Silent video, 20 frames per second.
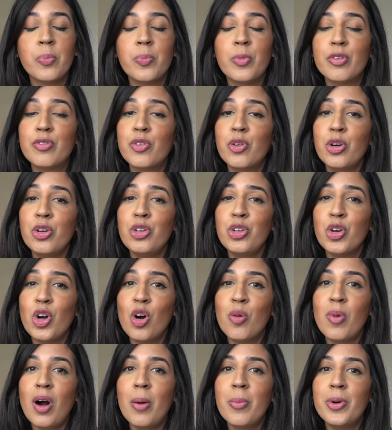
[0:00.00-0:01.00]
Before you know
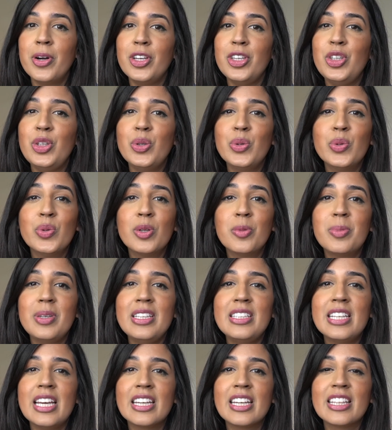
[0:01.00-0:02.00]
it, mama, you will
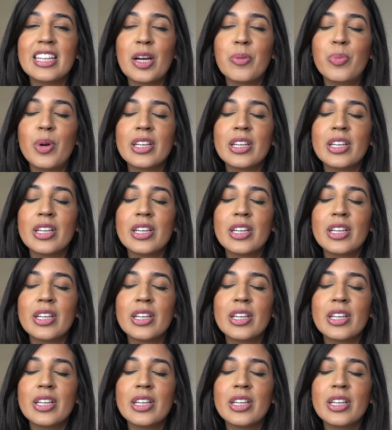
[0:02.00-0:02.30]
be taking that